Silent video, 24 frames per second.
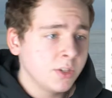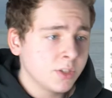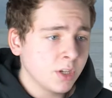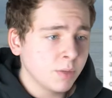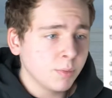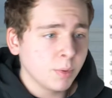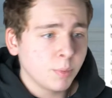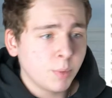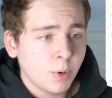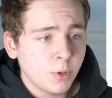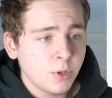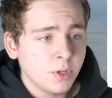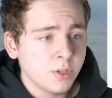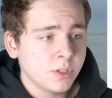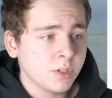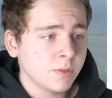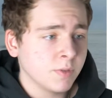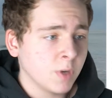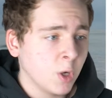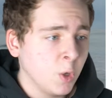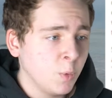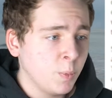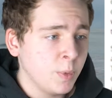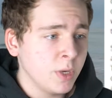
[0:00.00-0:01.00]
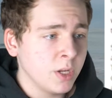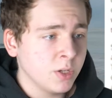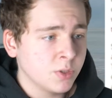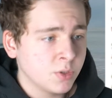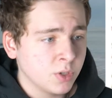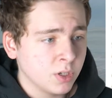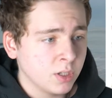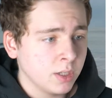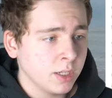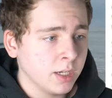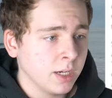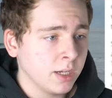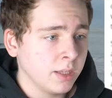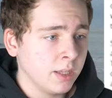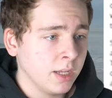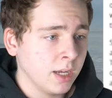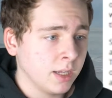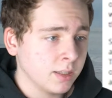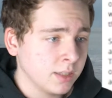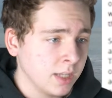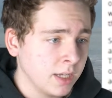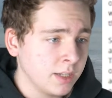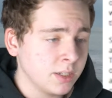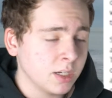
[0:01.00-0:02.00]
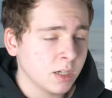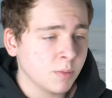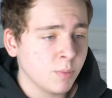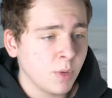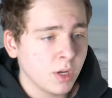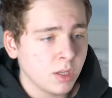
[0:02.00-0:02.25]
some proponents of opening drilling in the Atlantic